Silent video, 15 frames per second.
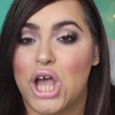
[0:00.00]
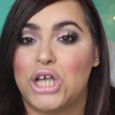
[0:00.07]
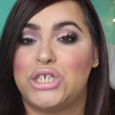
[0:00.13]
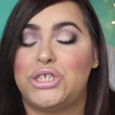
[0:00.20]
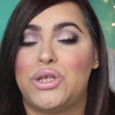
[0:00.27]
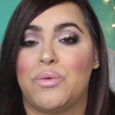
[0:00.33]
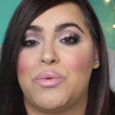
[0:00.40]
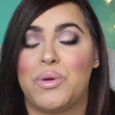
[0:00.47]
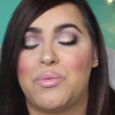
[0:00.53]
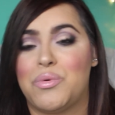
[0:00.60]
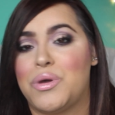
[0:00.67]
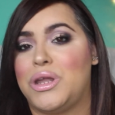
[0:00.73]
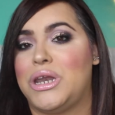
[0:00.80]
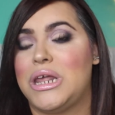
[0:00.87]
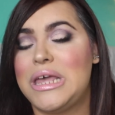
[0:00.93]
So we
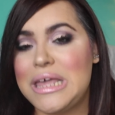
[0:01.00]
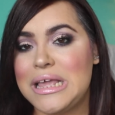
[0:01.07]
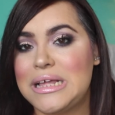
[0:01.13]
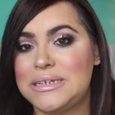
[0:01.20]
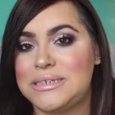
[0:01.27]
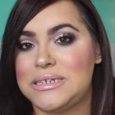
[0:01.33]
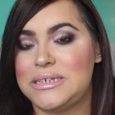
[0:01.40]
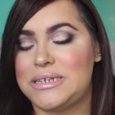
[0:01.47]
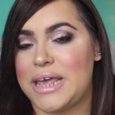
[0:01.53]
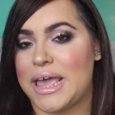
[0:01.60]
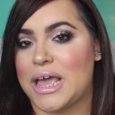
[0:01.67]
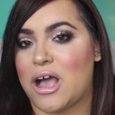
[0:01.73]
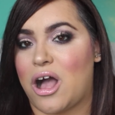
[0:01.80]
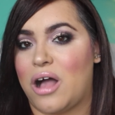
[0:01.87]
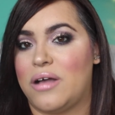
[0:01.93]
went in to
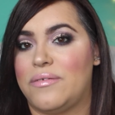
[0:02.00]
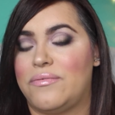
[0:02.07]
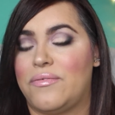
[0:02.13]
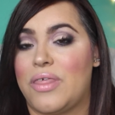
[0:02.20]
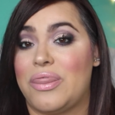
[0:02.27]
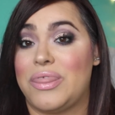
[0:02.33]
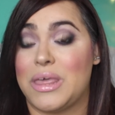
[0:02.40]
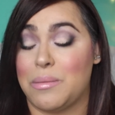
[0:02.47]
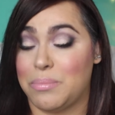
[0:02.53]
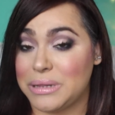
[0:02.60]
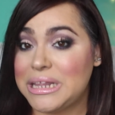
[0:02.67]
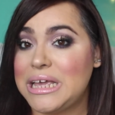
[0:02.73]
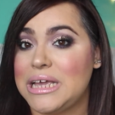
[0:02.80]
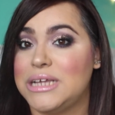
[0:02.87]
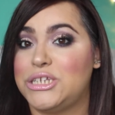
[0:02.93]
take off the
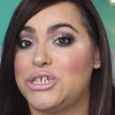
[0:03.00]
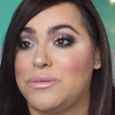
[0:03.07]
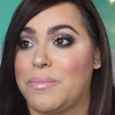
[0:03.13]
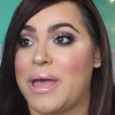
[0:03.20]
bleach.